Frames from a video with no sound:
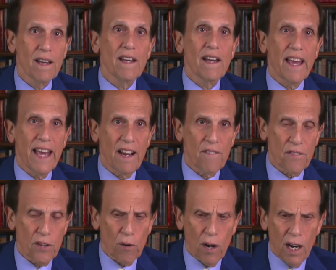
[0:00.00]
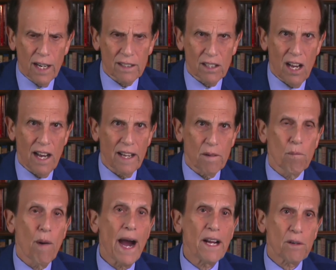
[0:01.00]
And if they're online,
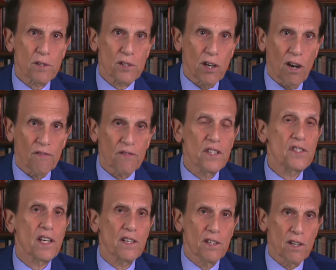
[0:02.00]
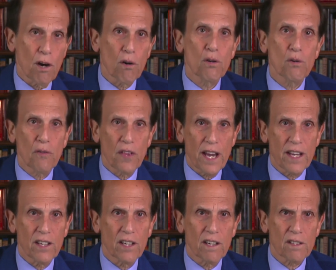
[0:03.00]
Microsoft is going to know who they
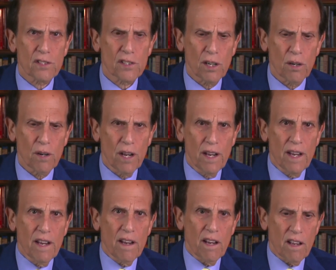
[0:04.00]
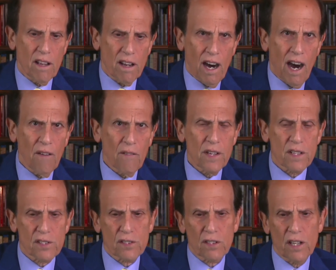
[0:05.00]
are. So
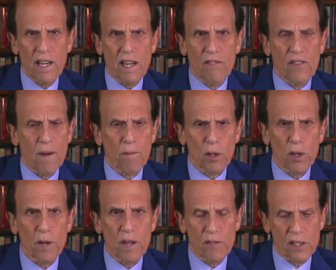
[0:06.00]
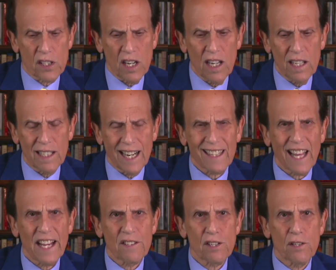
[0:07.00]
Obviously, if I'm Louis Vuitton, I'd
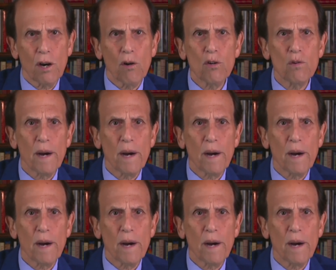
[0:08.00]
like to know who my